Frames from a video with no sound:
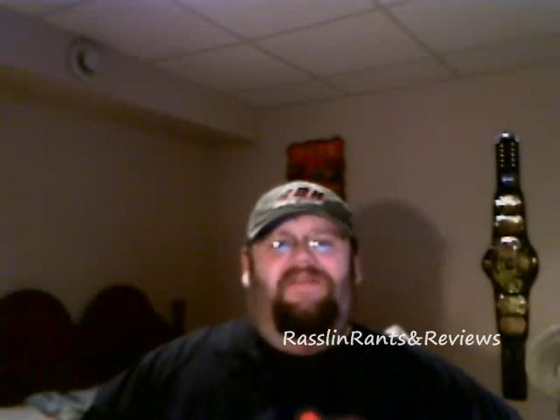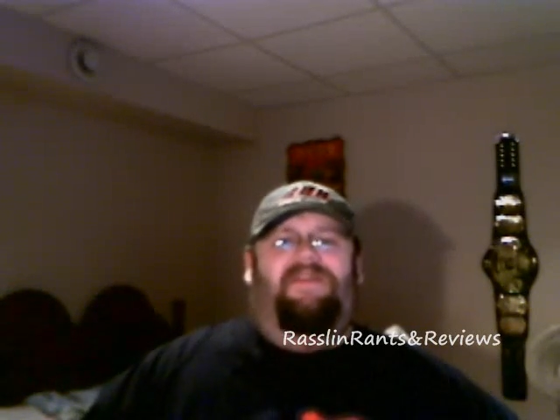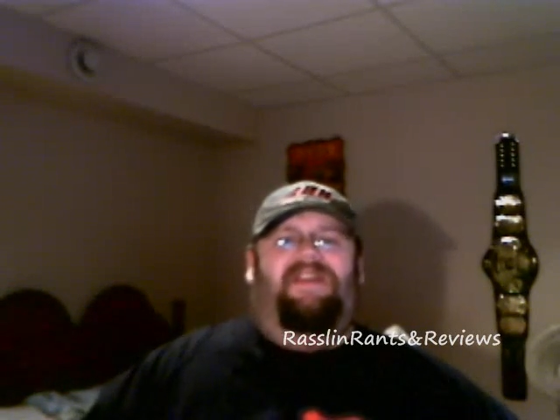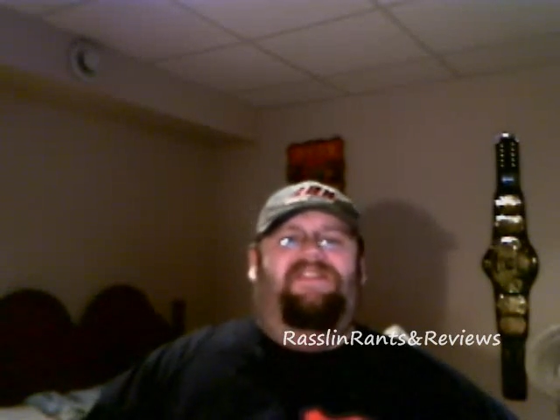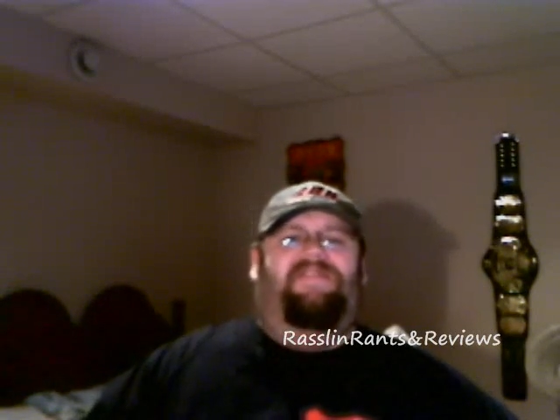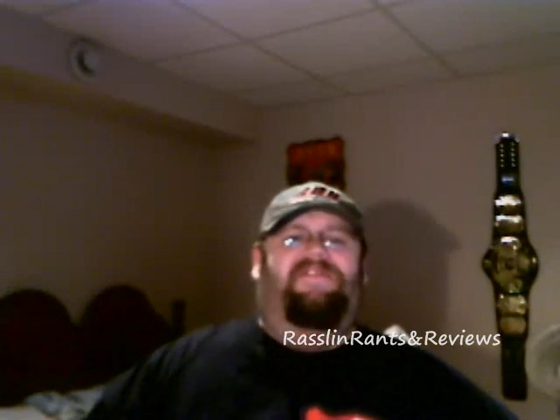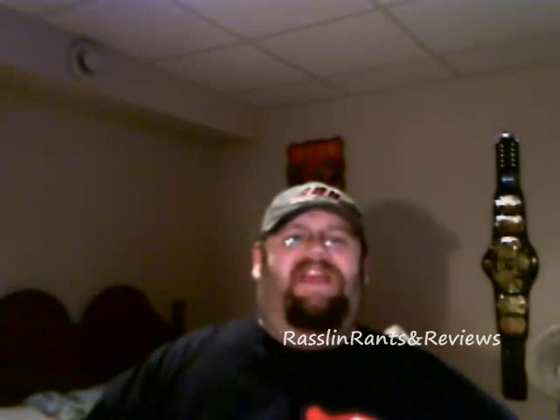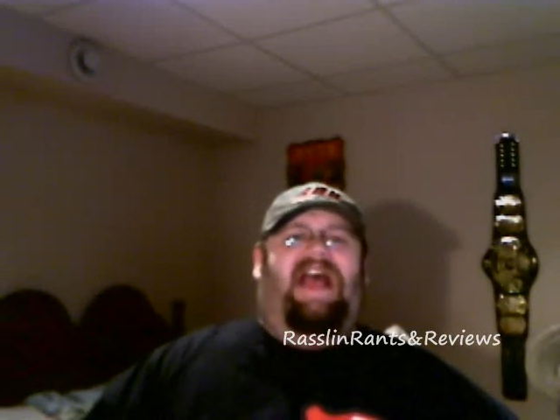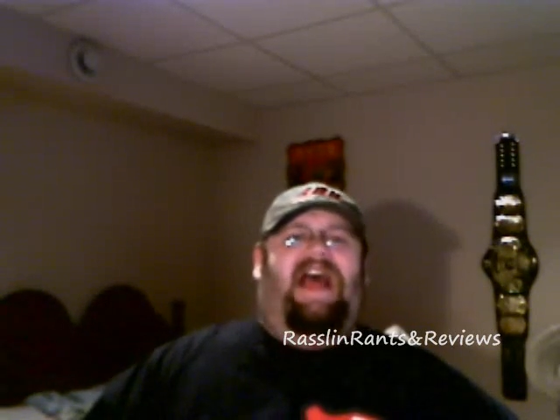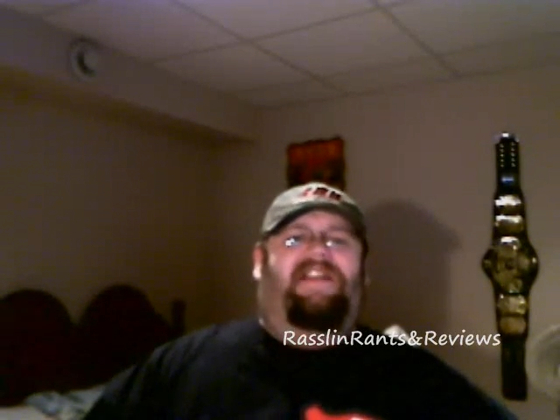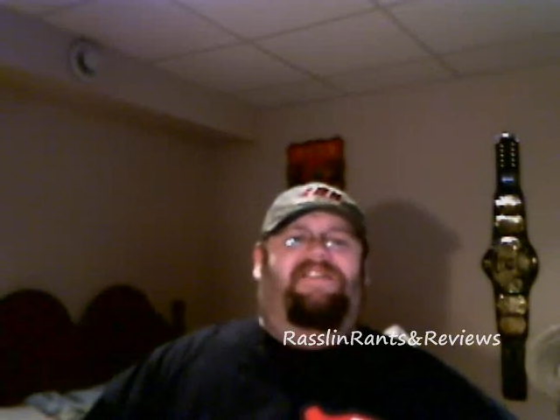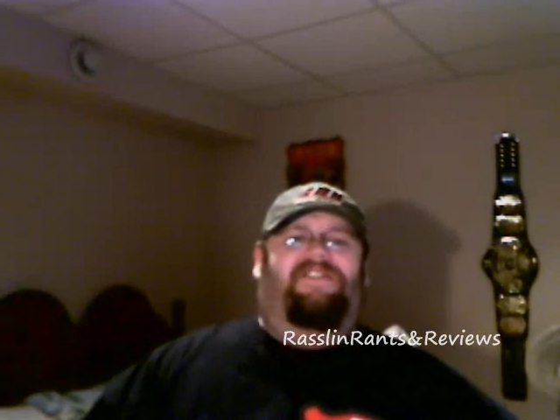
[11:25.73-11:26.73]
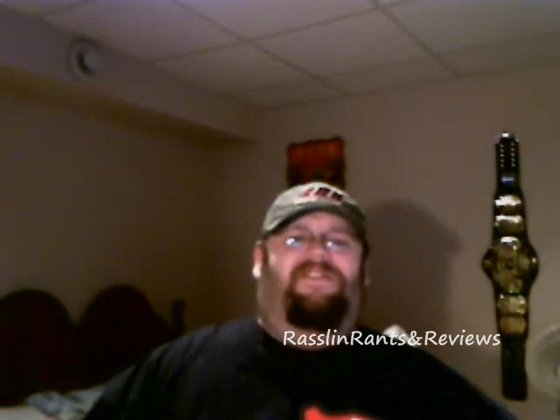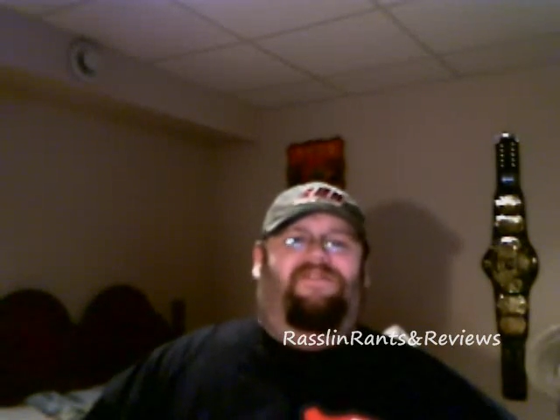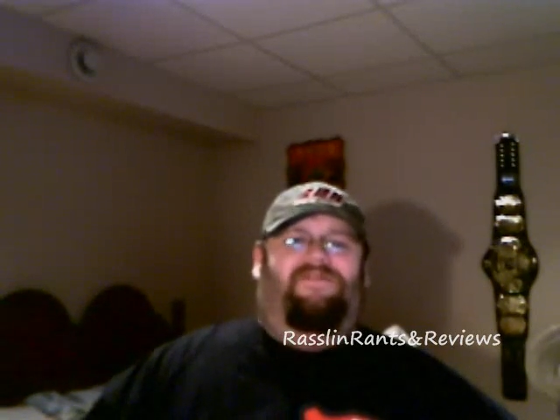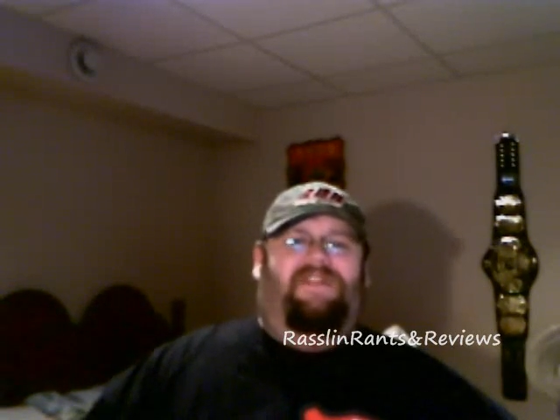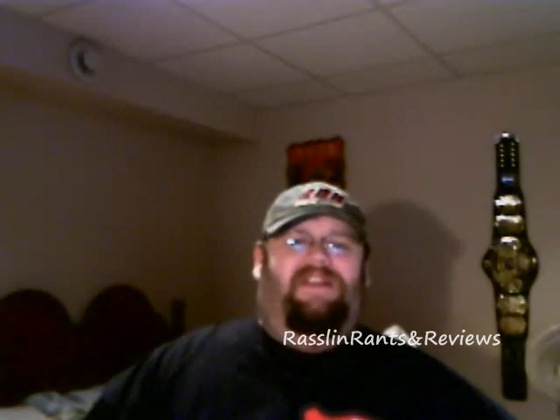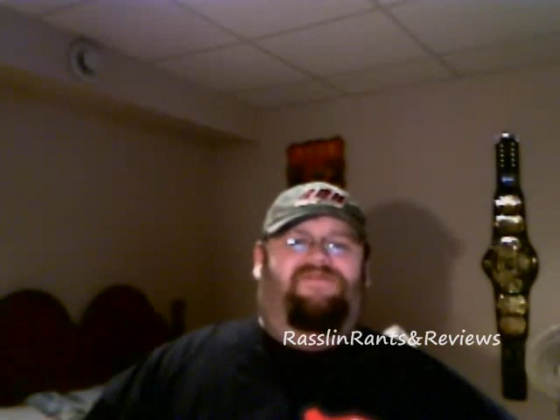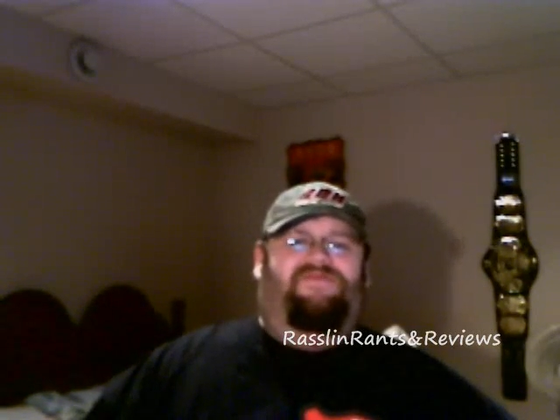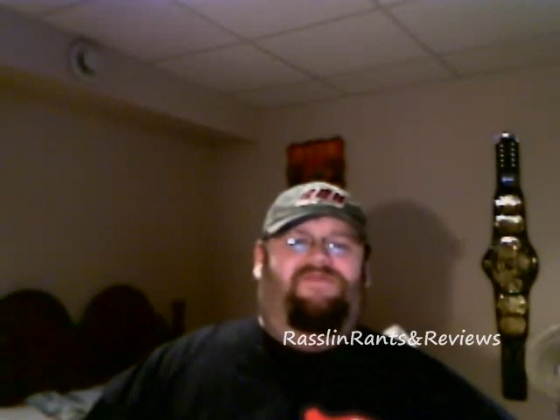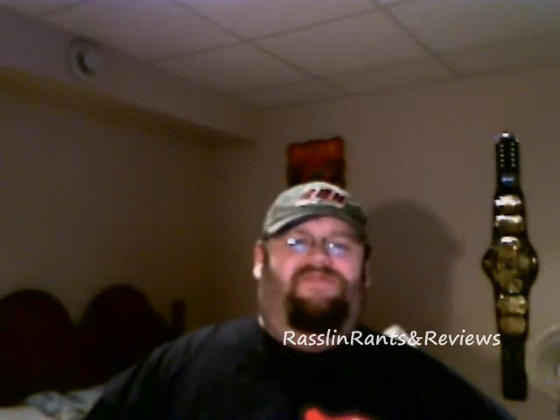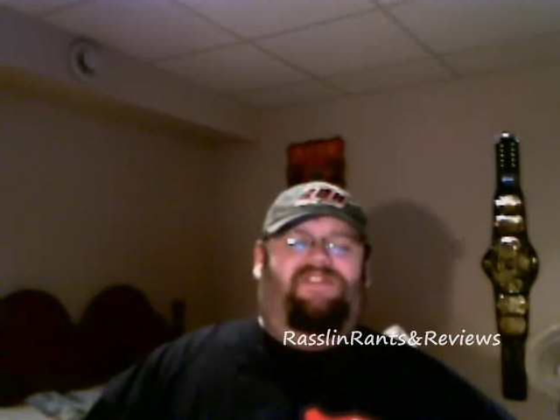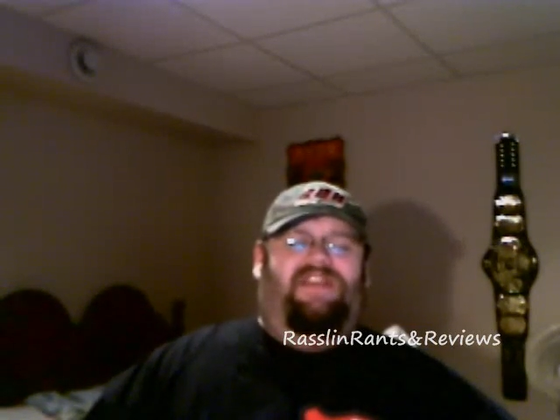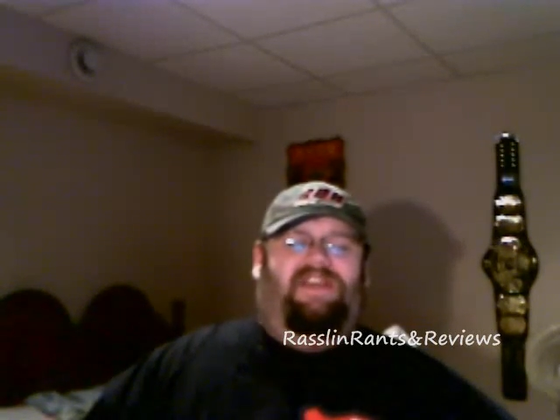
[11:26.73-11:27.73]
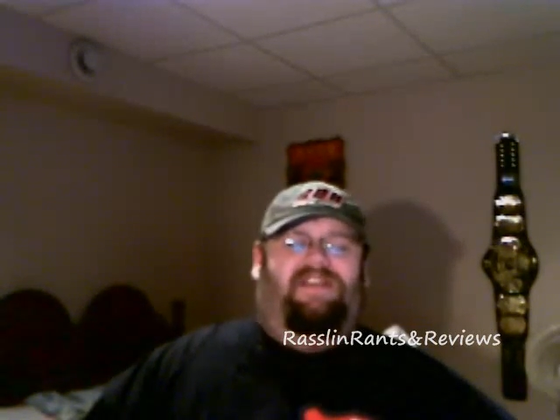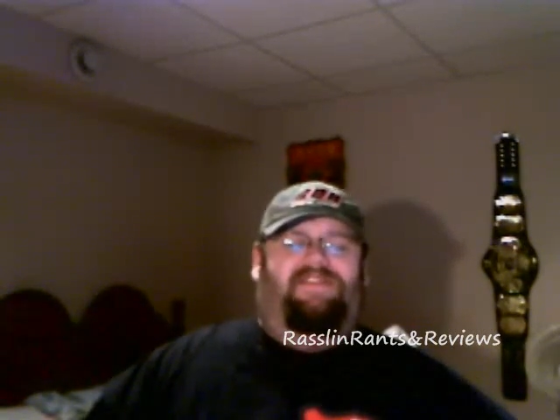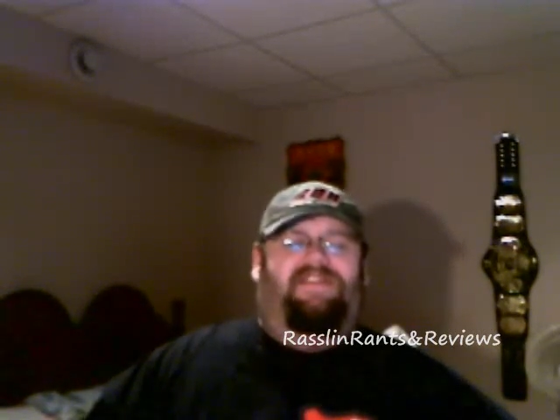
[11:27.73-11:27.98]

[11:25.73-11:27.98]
because of the attitude that drew us in.